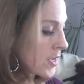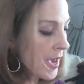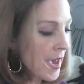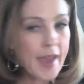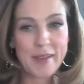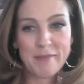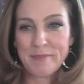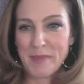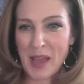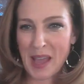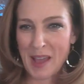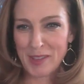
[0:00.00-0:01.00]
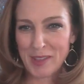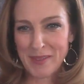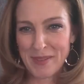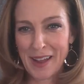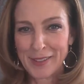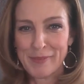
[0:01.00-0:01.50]
I have some
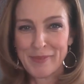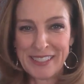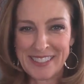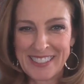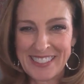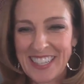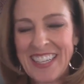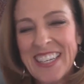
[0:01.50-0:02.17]
announcements,